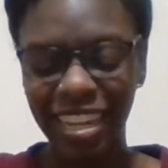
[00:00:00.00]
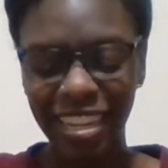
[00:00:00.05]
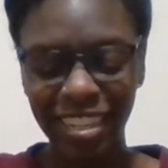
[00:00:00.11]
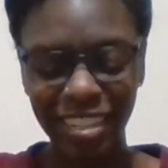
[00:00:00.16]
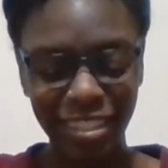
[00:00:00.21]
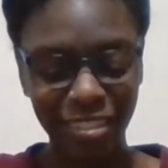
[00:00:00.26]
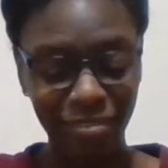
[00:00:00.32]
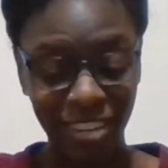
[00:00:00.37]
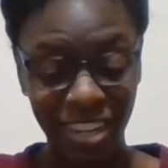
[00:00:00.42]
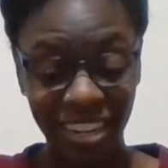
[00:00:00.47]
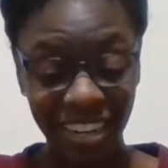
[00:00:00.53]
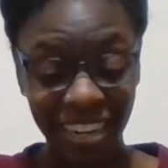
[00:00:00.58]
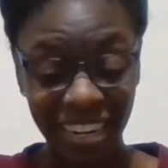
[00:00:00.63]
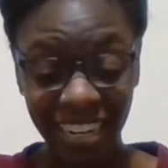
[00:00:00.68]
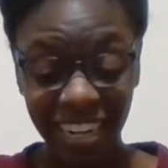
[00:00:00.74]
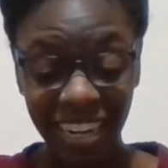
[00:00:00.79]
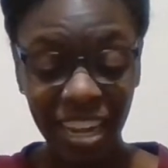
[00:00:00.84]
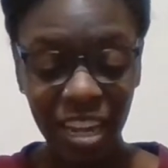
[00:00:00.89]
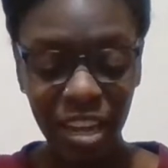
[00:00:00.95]
It's
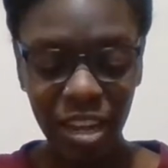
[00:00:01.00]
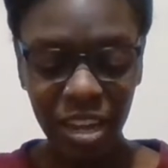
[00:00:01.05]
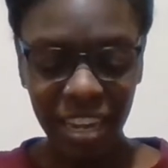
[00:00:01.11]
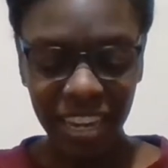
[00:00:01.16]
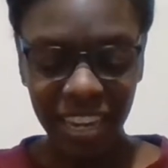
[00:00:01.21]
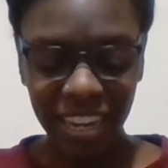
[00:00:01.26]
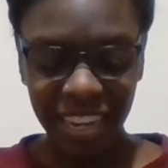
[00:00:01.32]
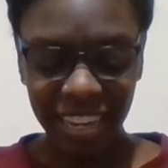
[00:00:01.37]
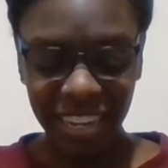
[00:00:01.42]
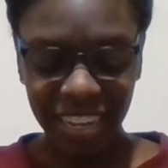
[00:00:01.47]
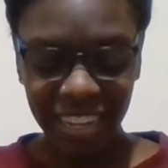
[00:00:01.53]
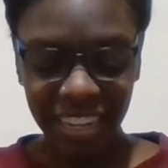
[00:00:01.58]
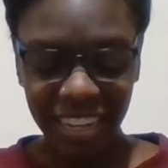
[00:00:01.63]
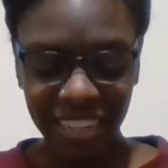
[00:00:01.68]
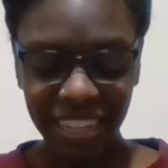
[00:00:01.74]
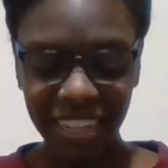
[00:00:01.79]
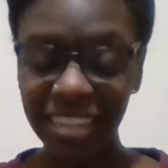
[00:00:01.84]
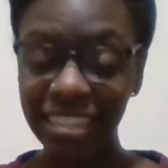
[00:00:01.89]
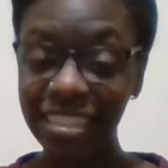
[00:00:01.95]
fine.
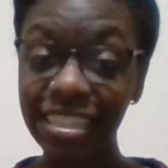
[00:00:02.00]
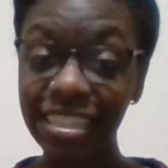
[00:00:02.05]
Like I